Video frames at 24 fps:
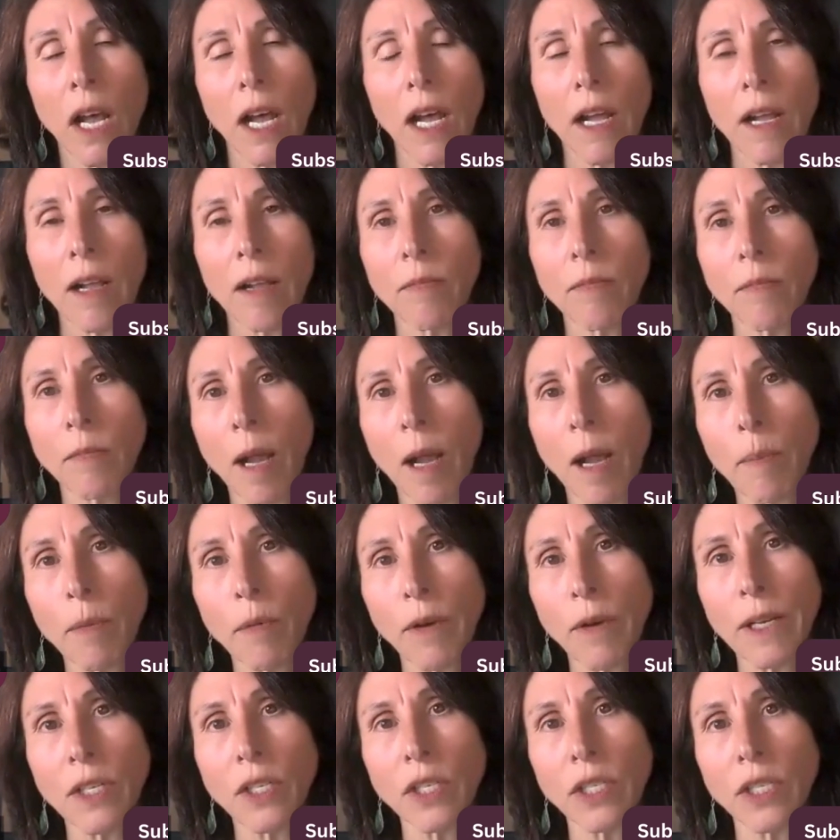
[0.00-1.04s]

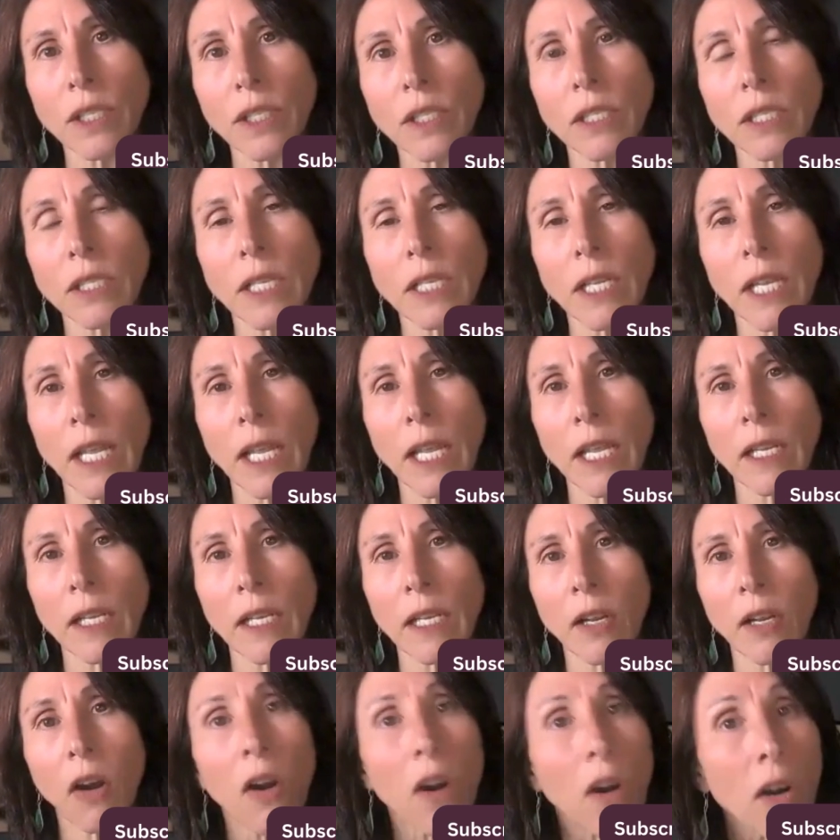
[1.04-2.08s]
operations,
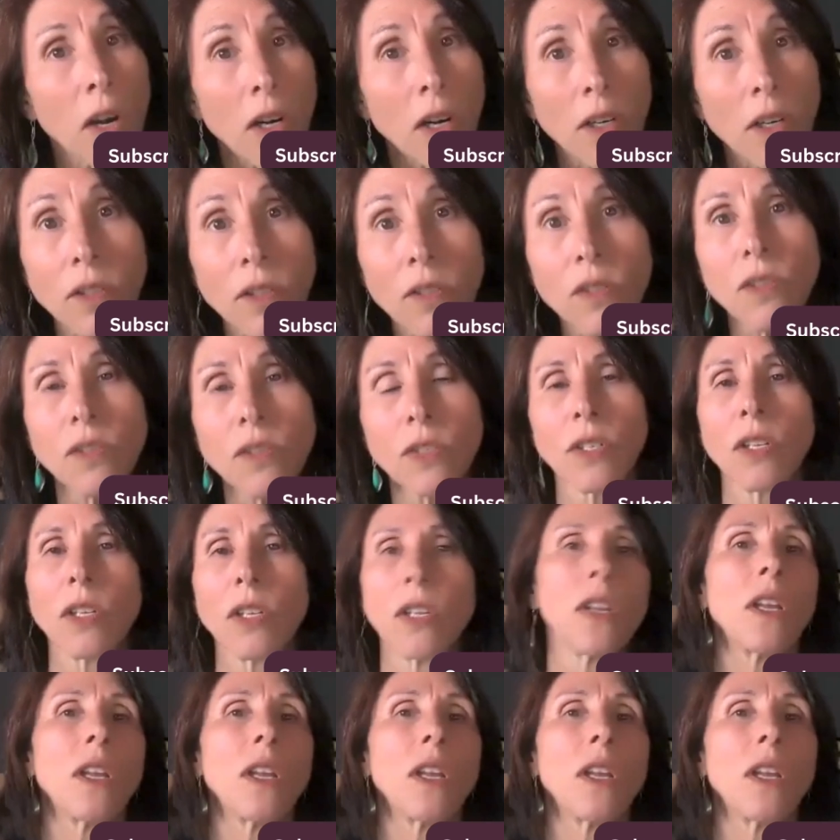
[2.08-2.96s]
and cars